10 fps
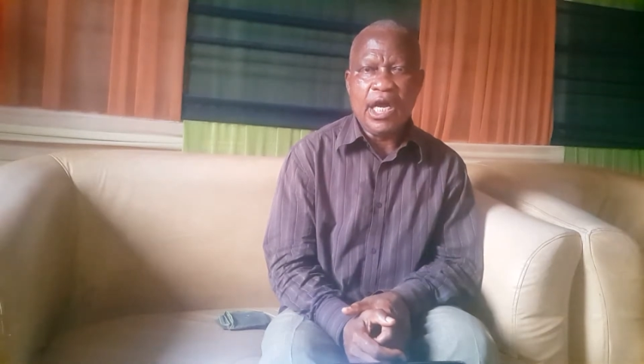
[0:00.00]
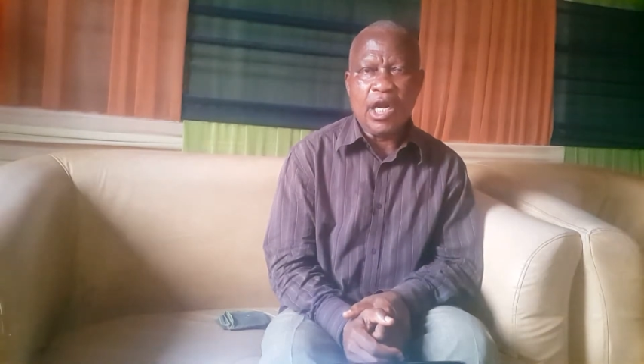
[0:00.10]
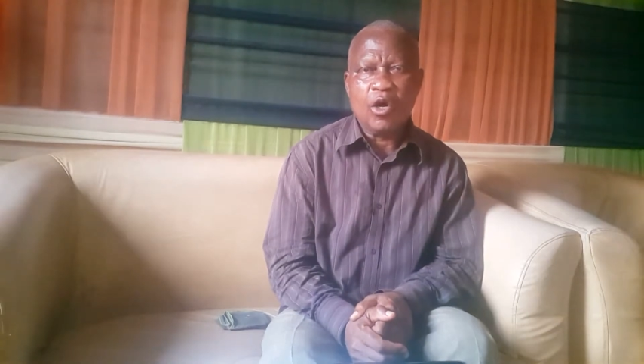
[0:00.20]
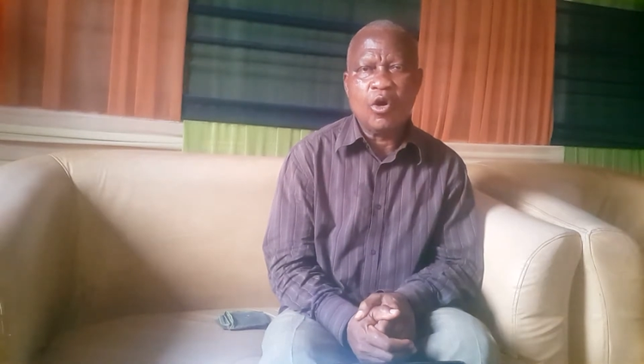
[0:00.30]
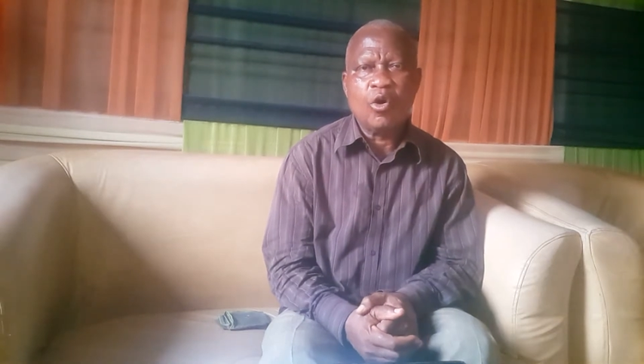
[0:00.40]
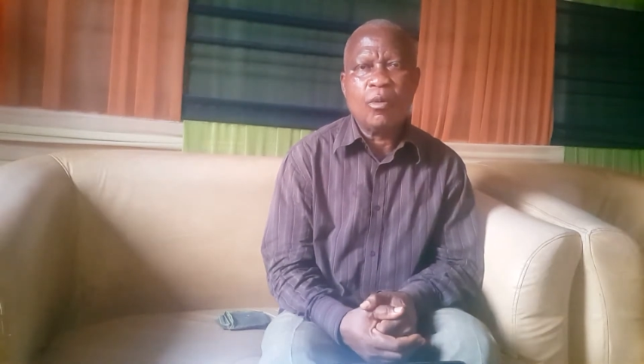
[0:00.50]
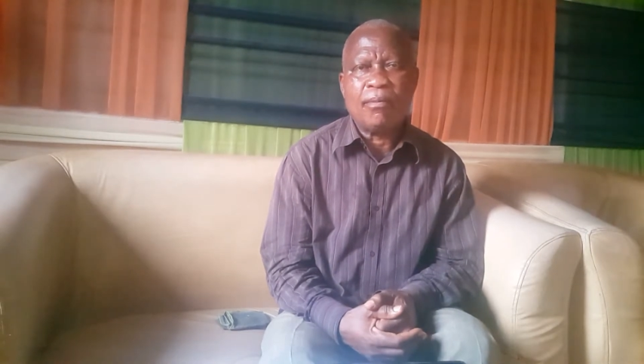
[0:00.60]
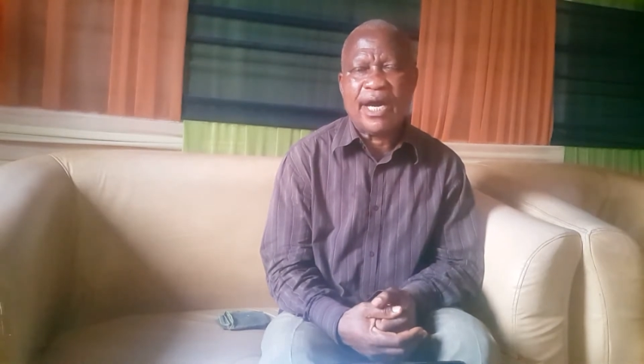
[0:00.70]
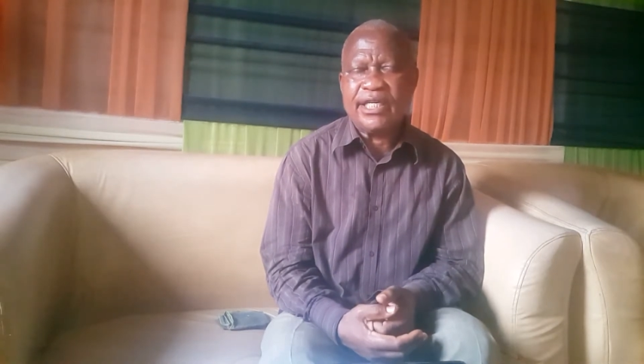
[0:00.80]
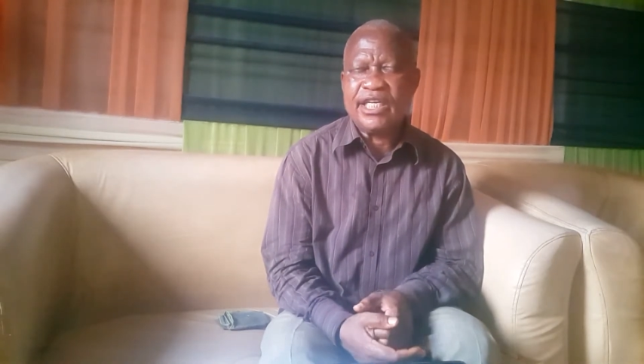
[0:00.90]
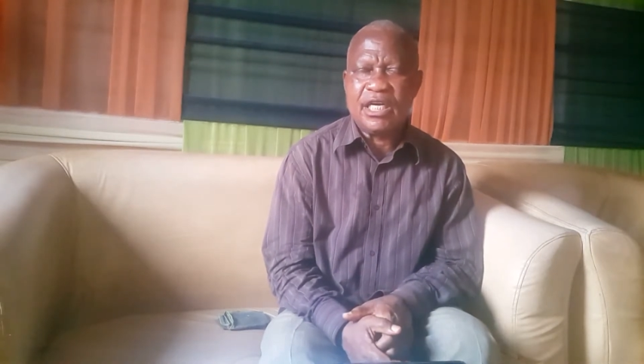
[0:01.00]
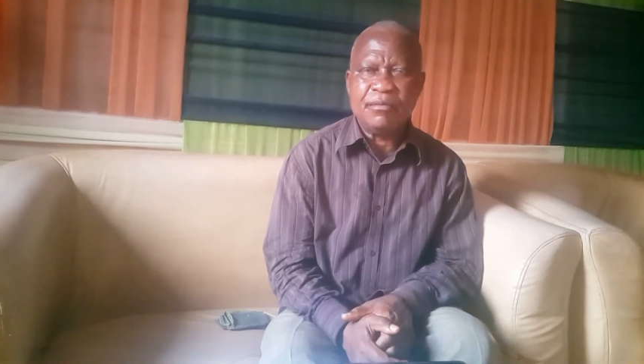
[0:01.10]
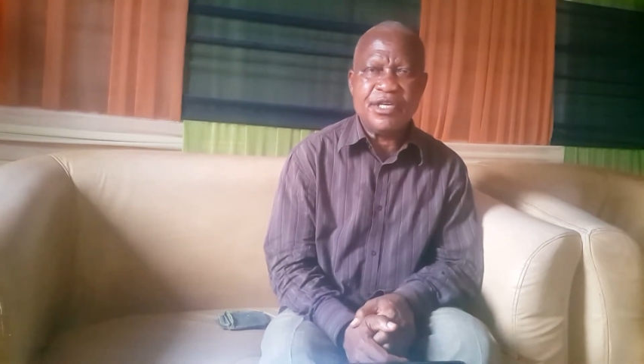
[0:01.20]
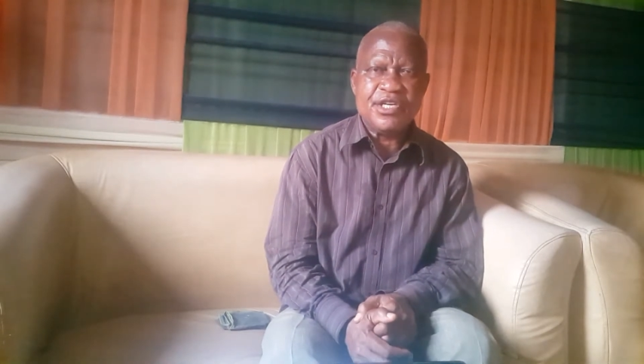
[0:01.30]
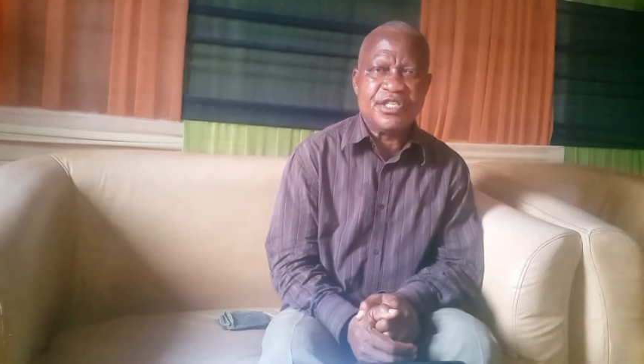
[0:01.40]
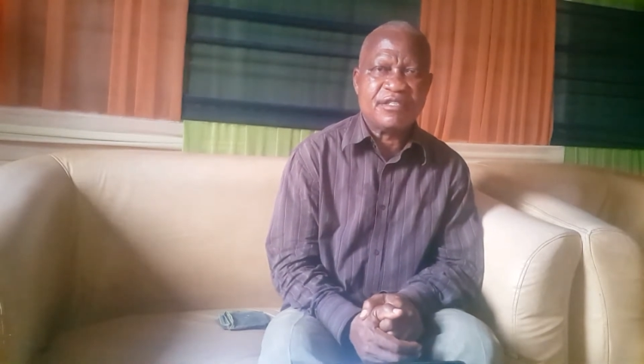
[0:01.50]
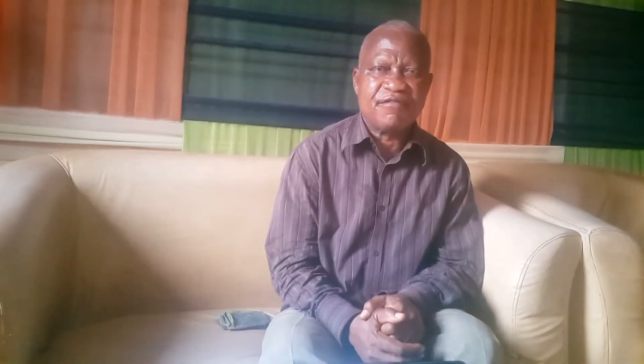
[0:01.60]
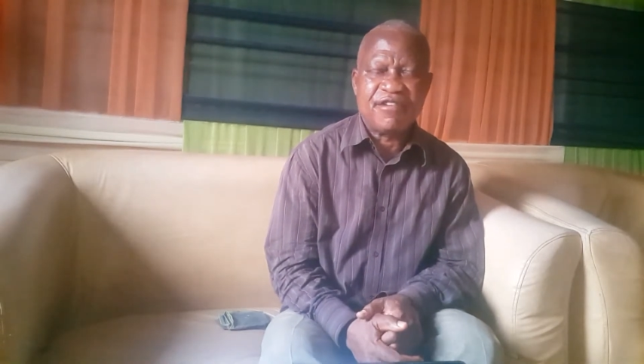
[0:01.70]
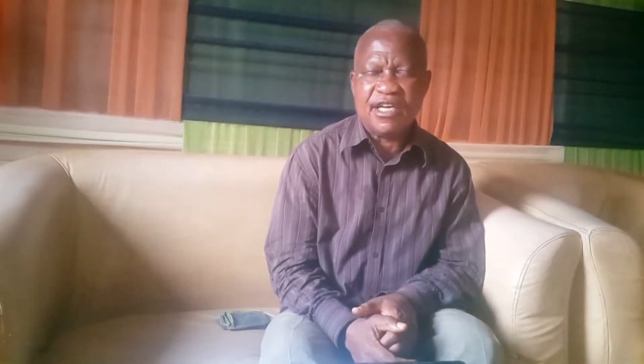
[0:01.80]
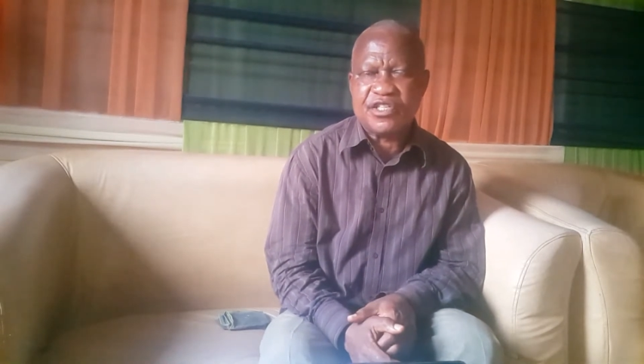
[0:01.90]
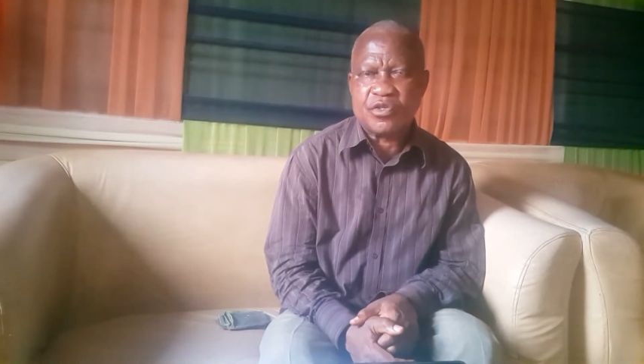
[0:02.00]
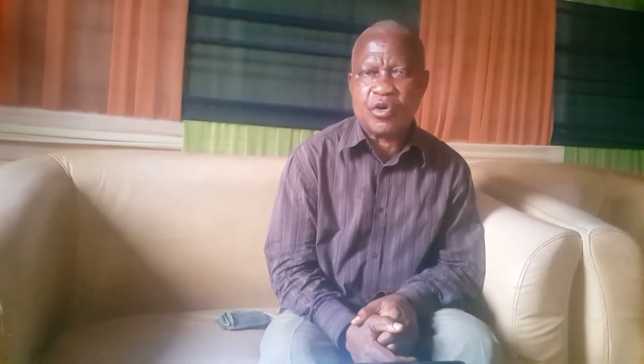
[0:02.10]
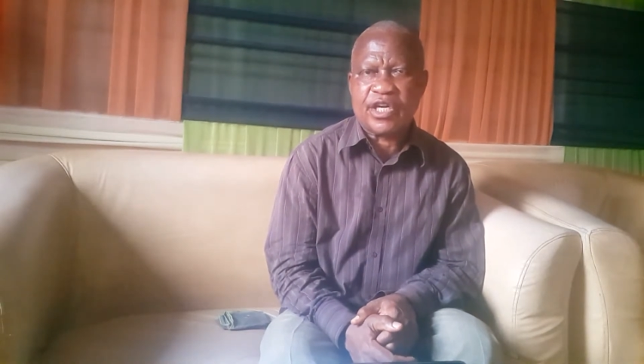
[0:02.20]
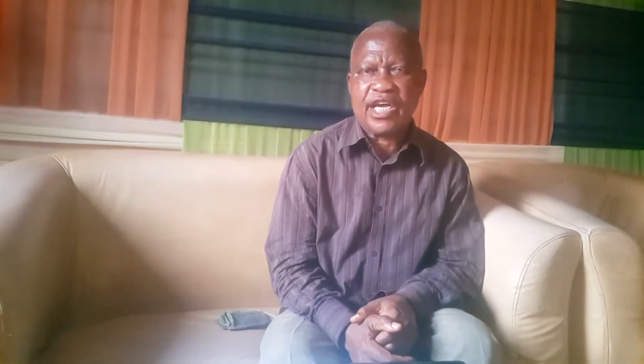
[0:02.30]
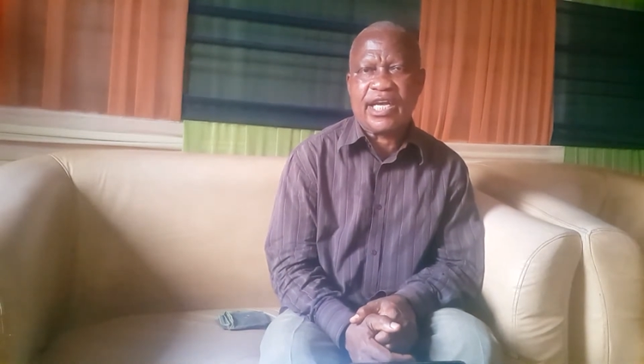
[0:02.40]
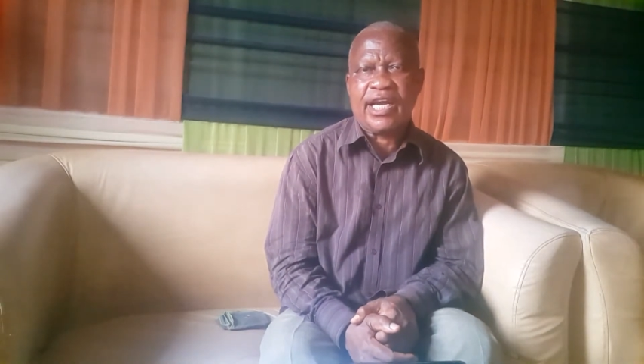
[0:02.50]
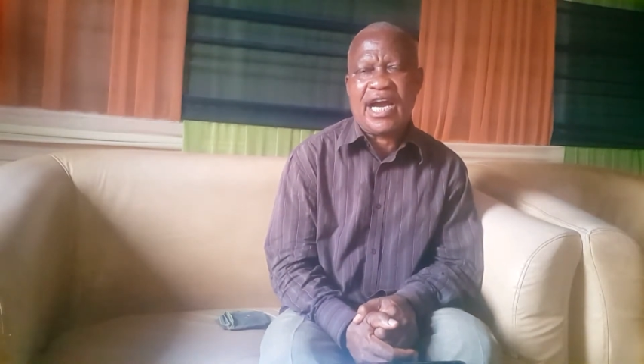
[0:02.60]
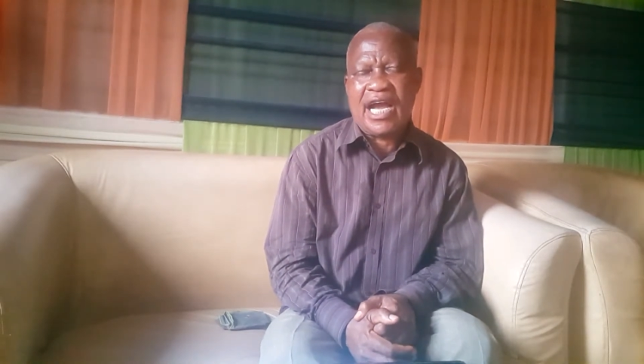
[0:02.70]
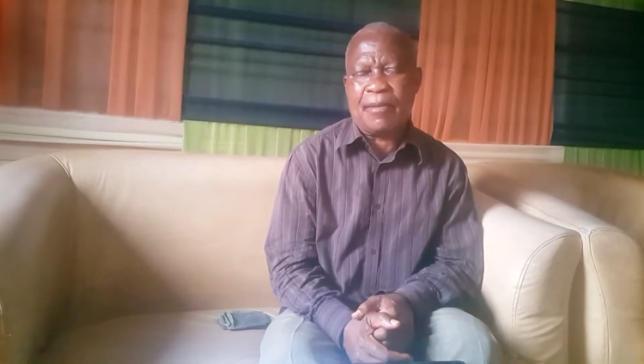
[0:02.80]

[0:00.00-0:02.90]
Hello, my name is Felix Okeke.